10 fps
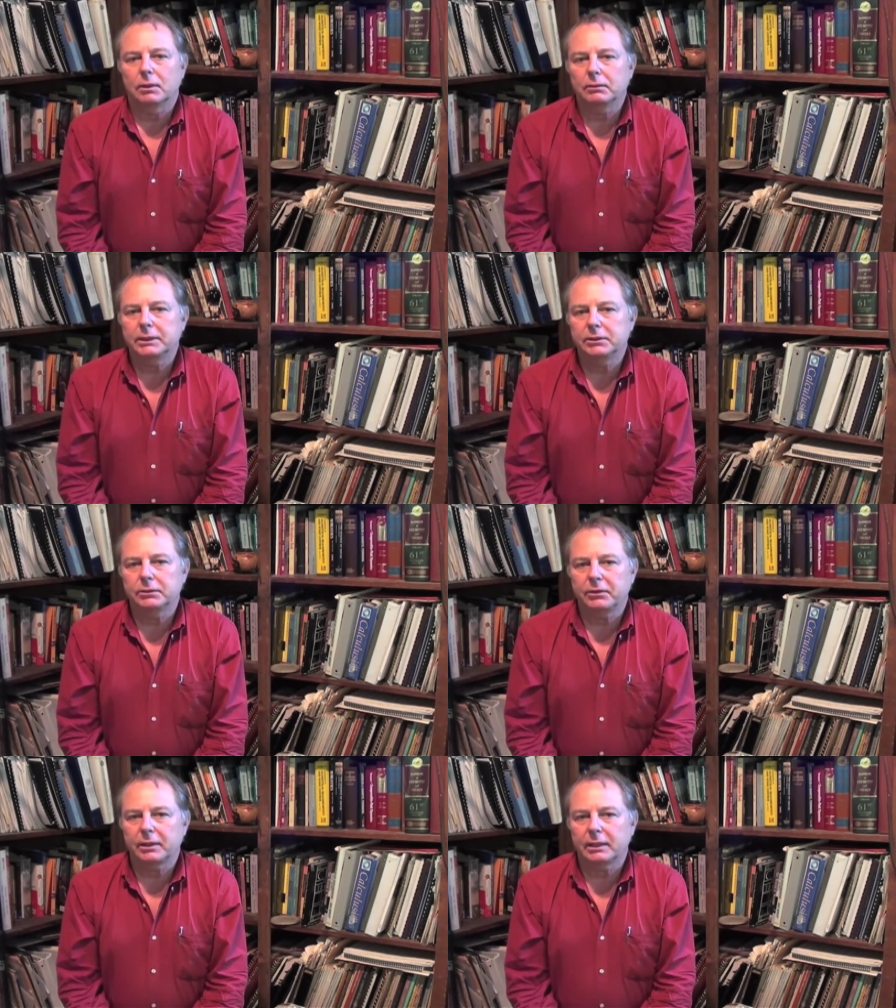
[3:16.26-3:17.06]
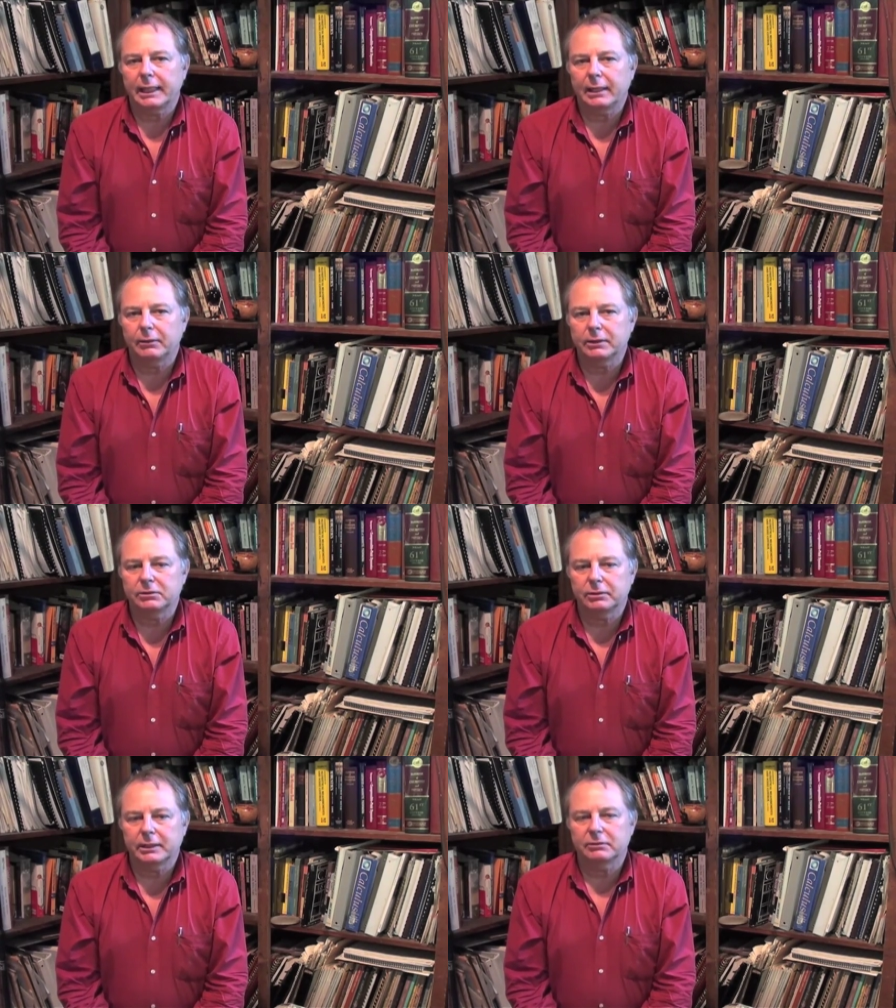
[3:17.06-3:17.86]
What we do with it, how
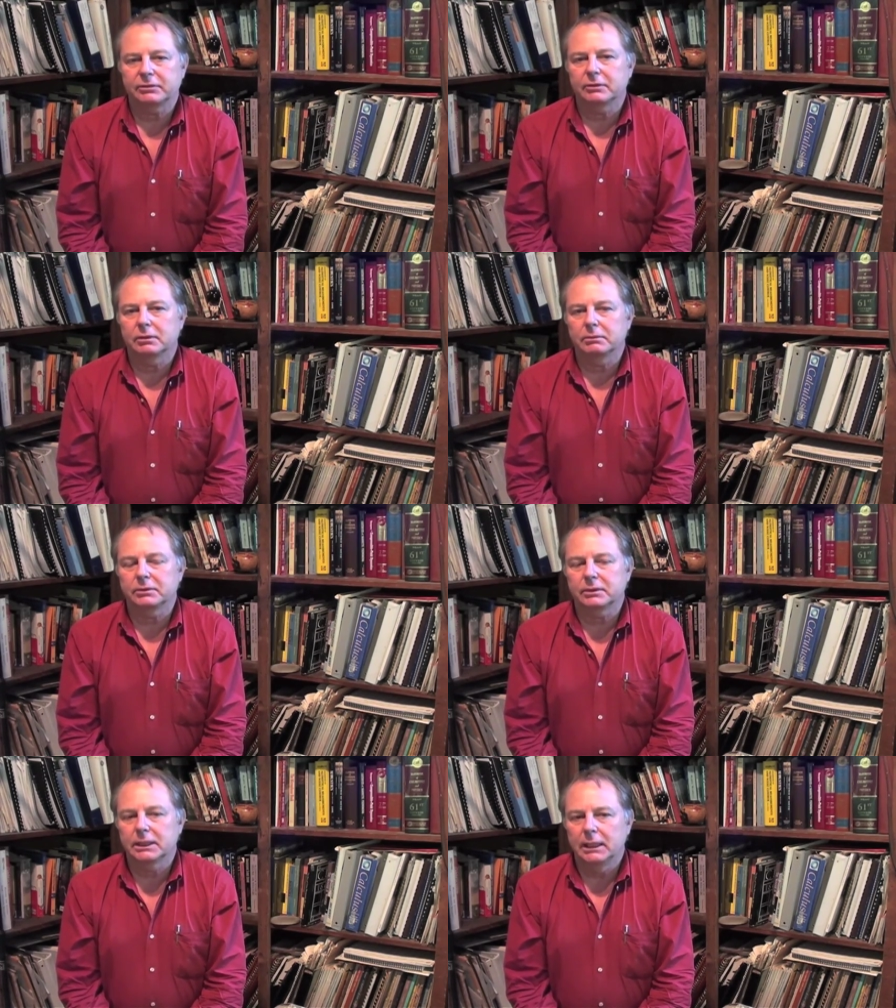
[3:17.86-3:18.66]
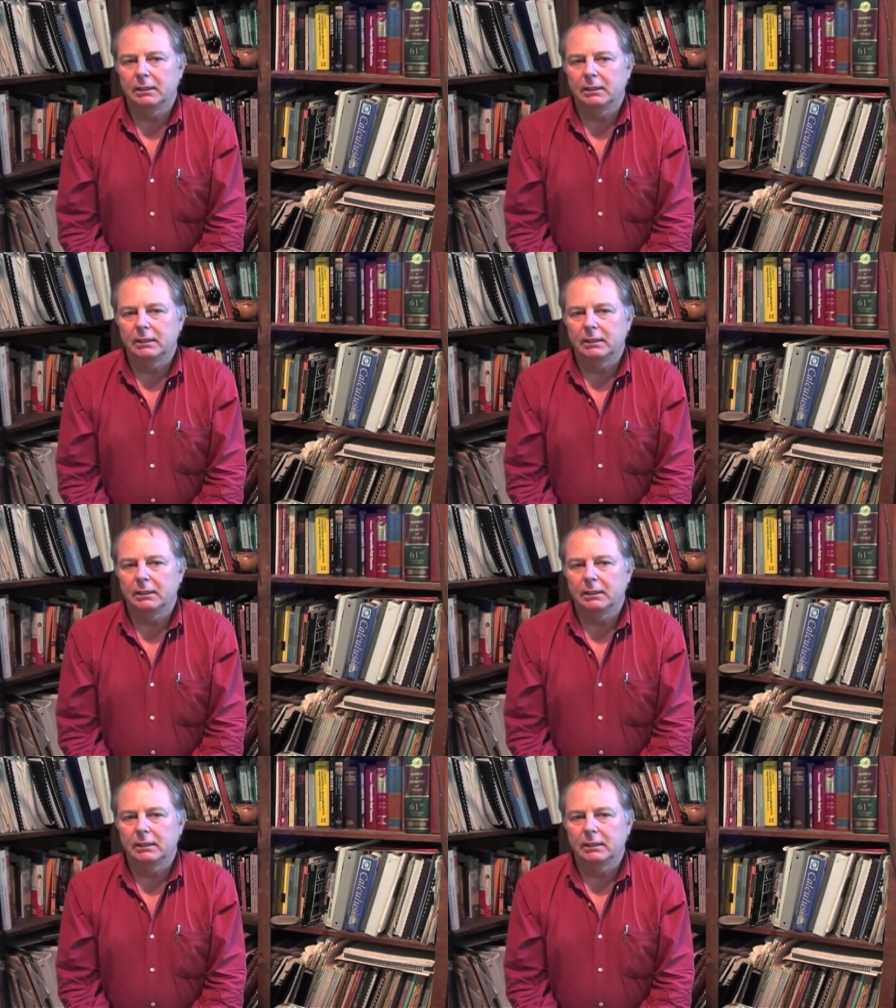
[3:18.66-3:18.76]
it transforms